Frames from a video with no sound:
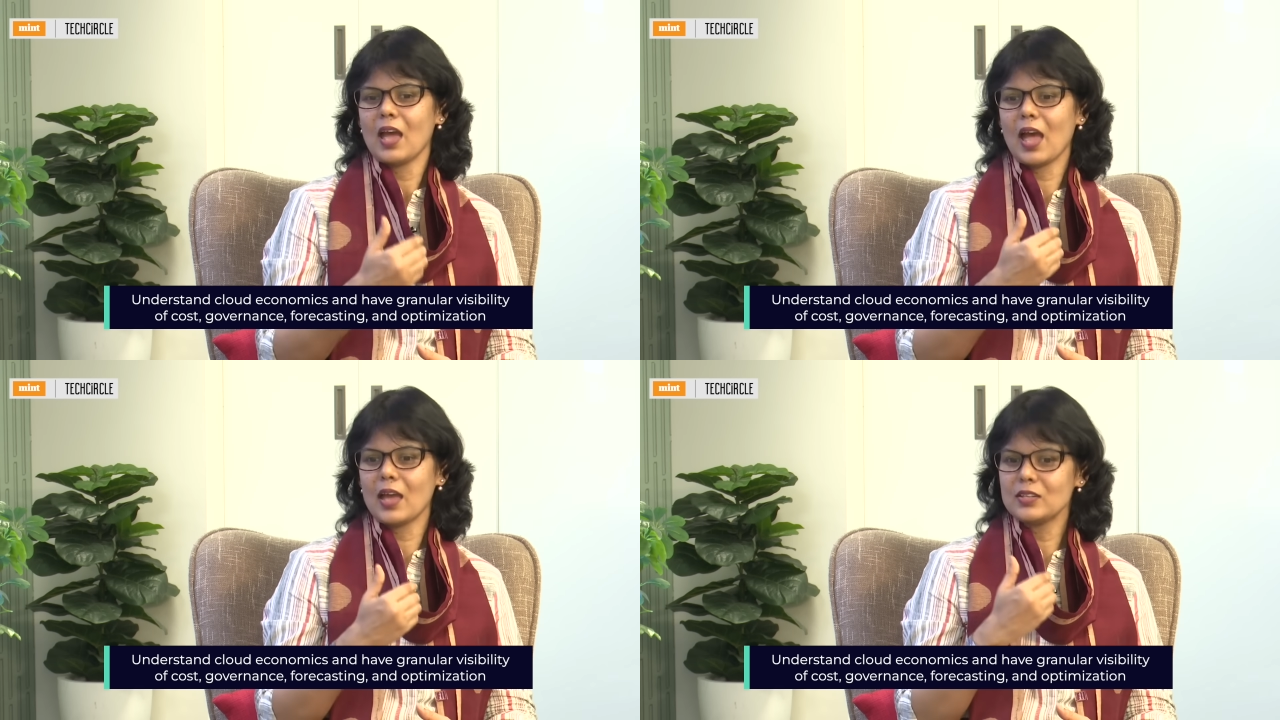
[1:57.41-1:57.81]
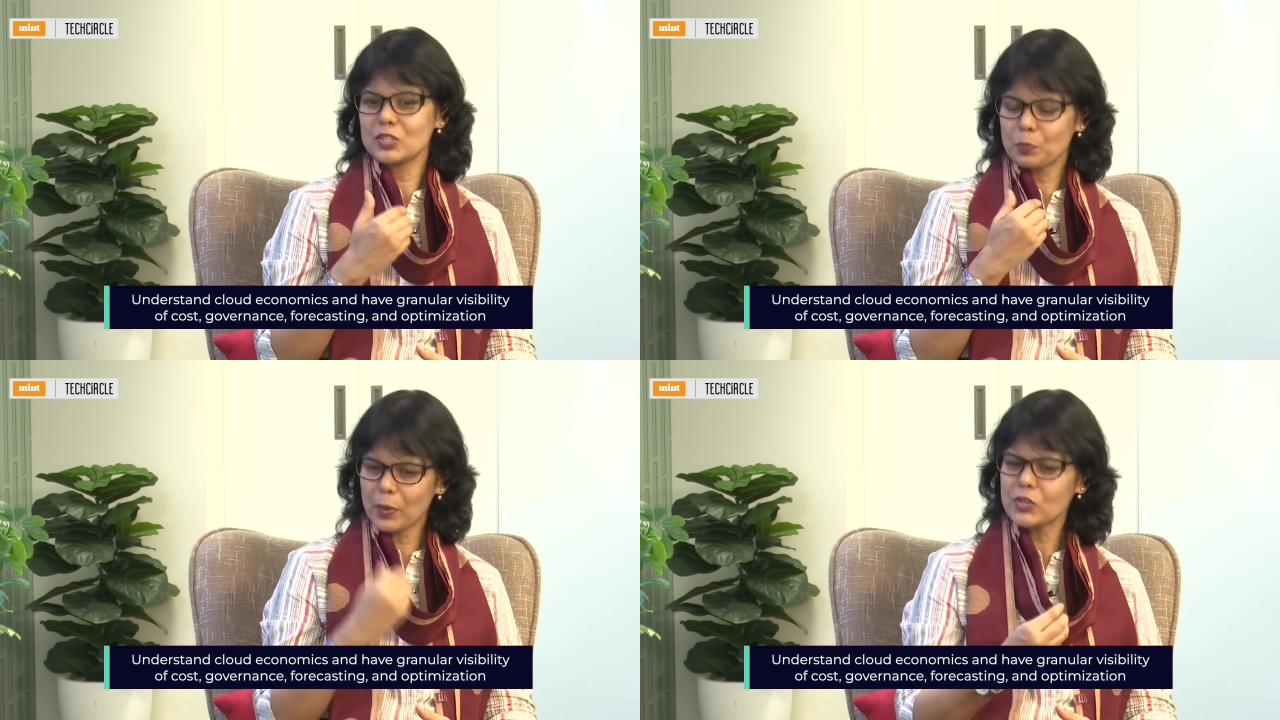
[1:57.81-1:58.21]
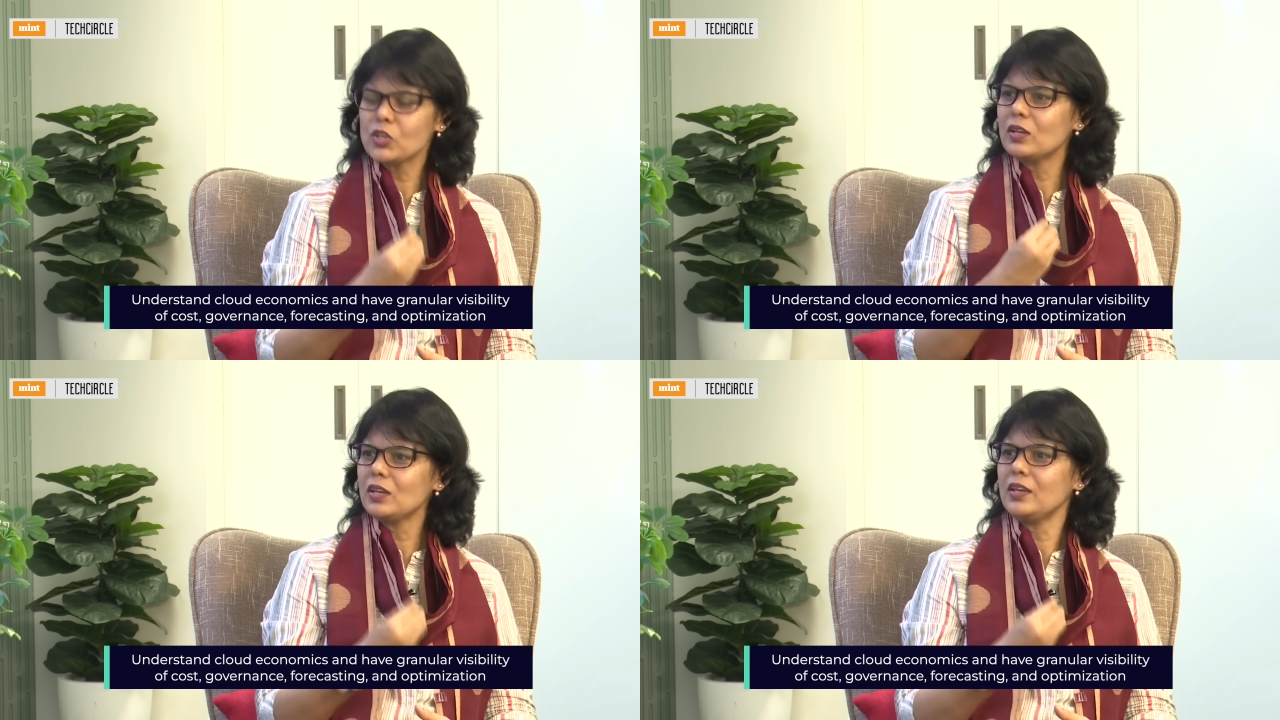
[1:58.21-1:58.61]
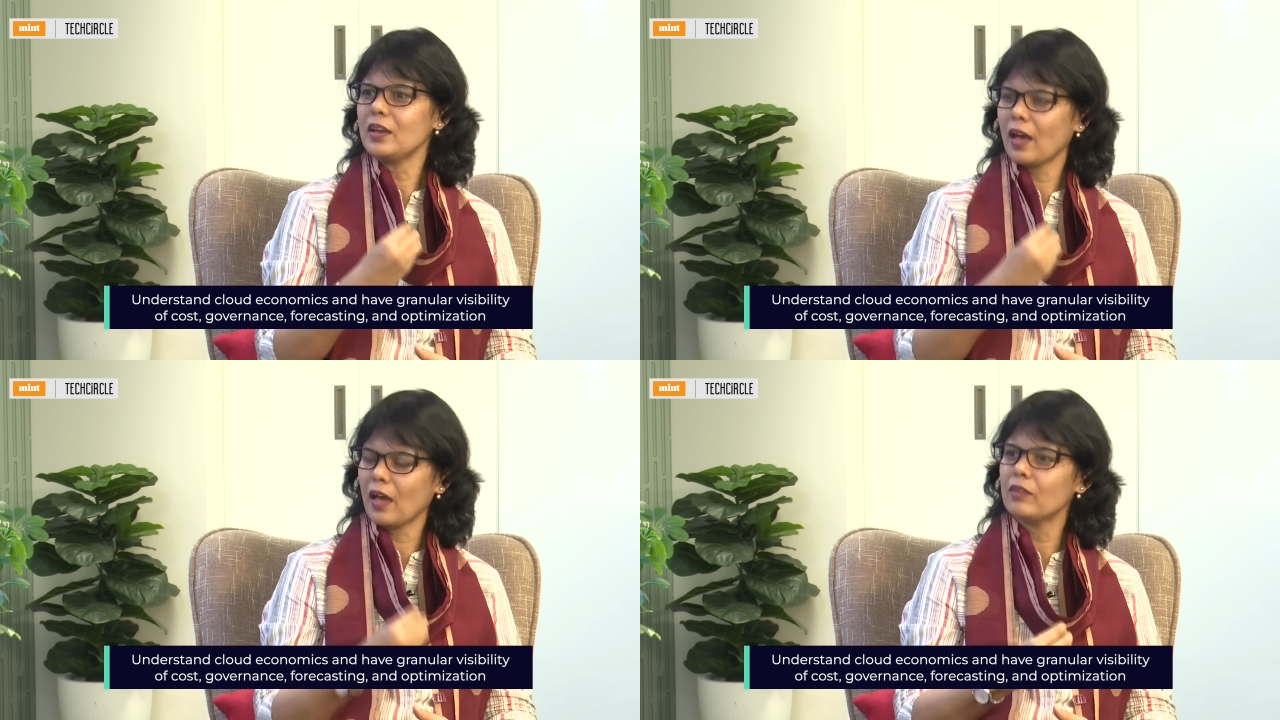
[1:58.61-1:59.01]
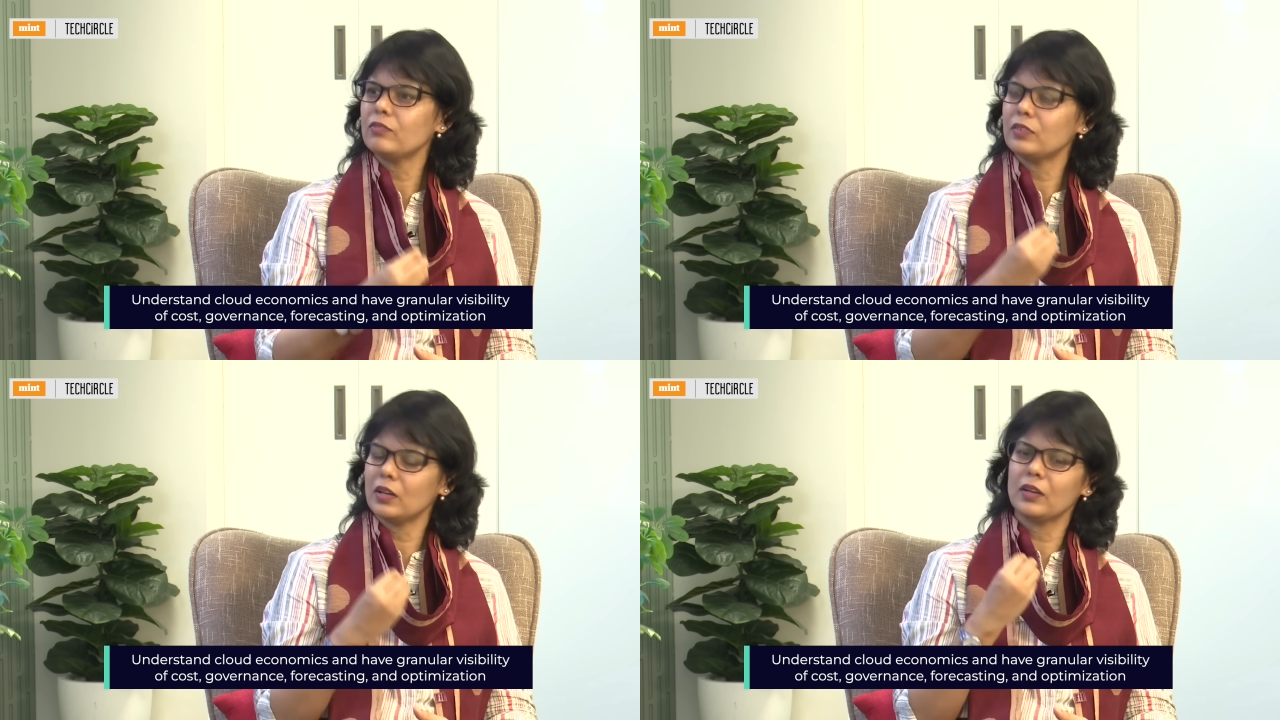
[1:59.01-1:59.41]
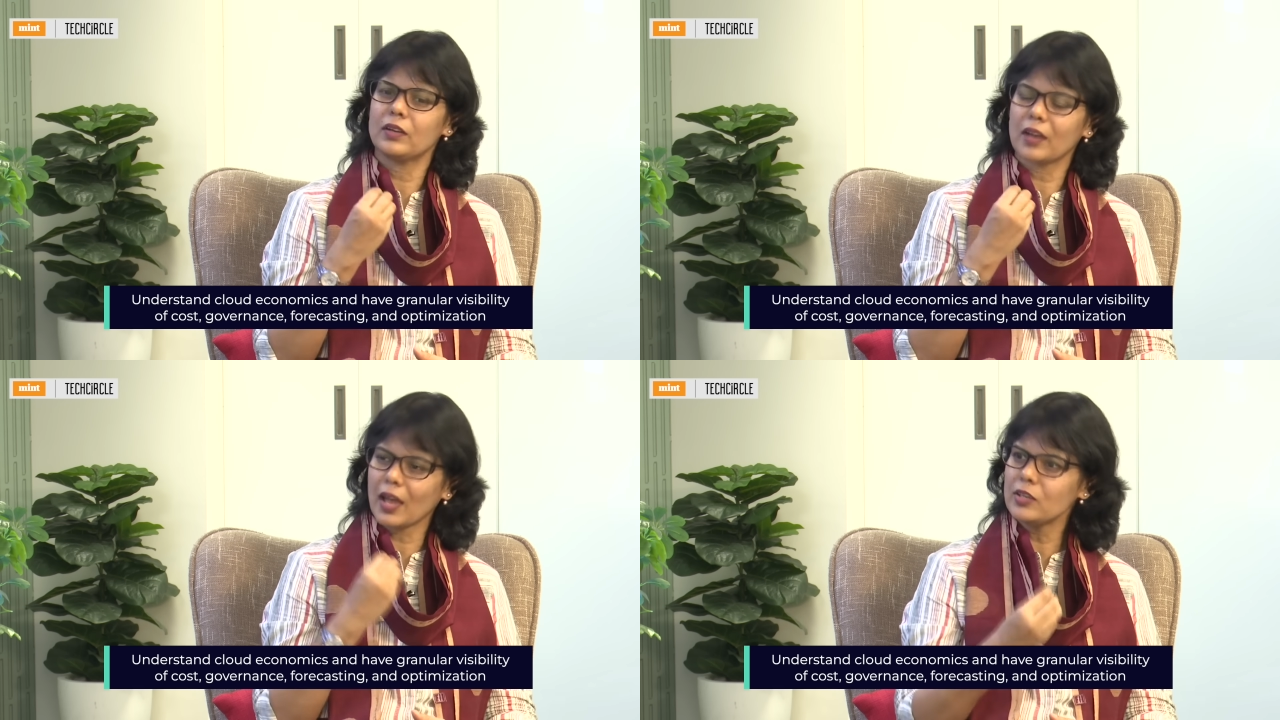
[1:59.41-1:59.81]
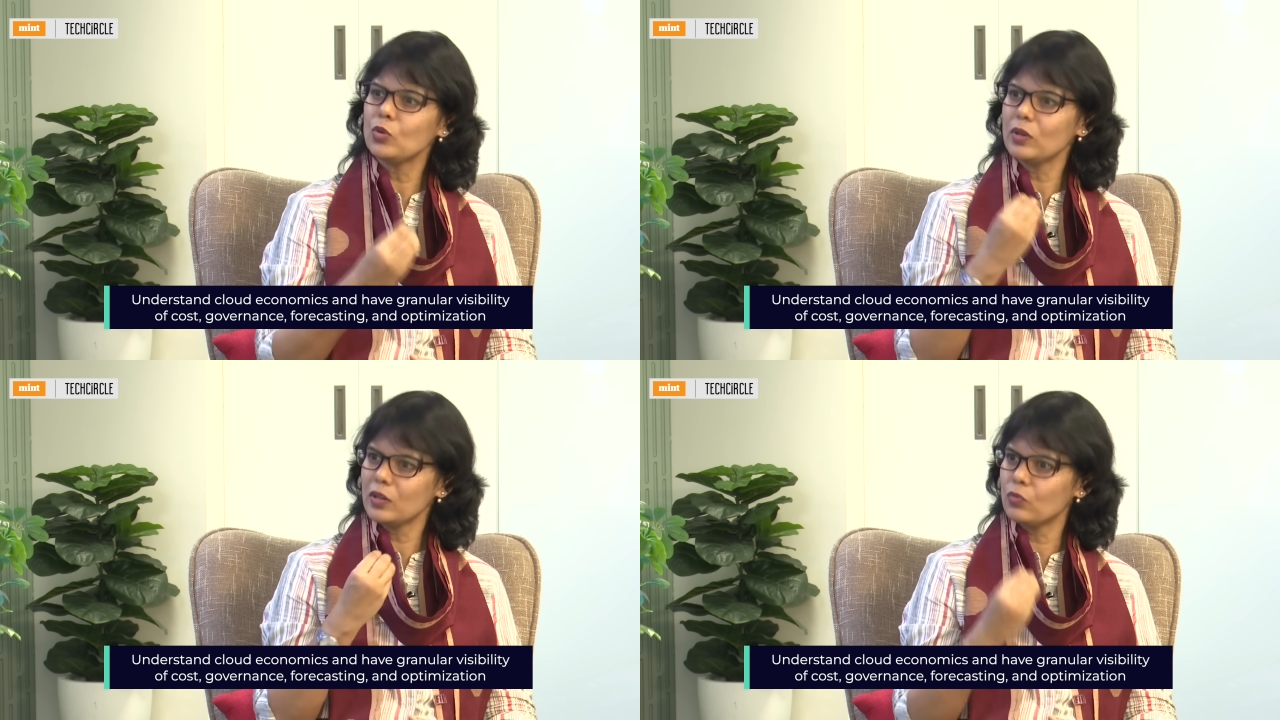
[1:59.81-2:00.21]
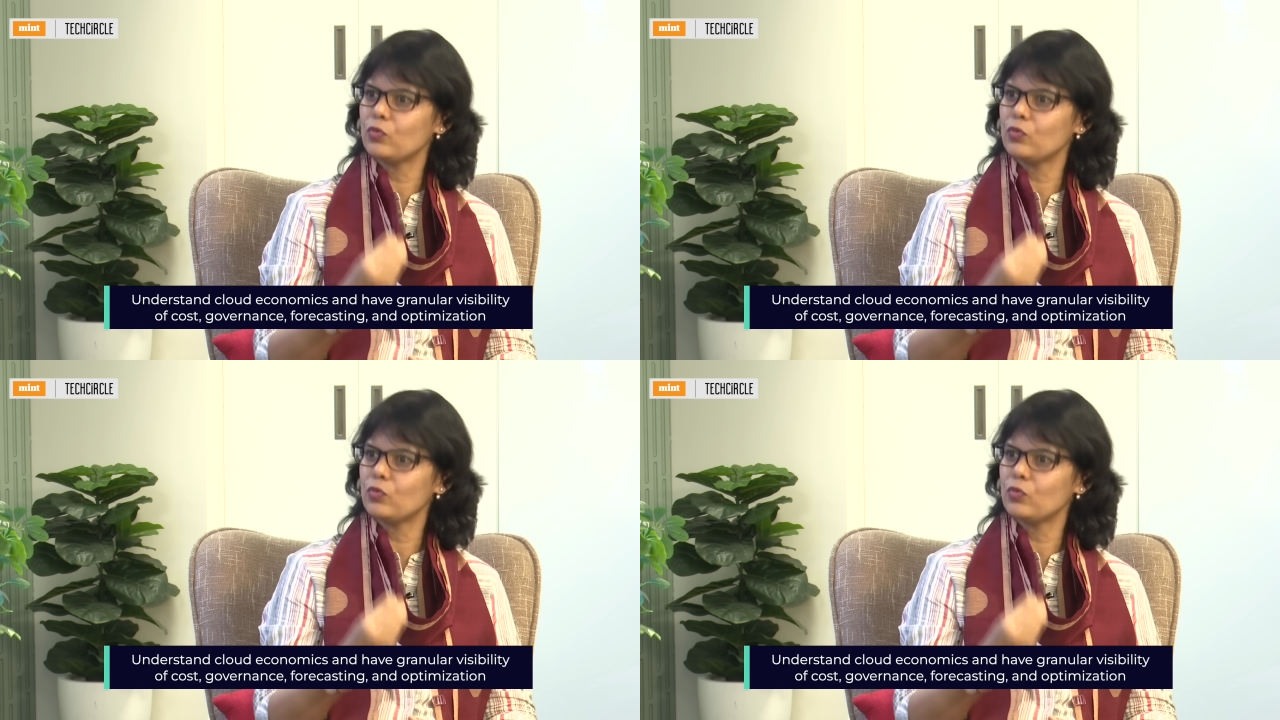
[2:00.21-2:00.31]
and especially have a granular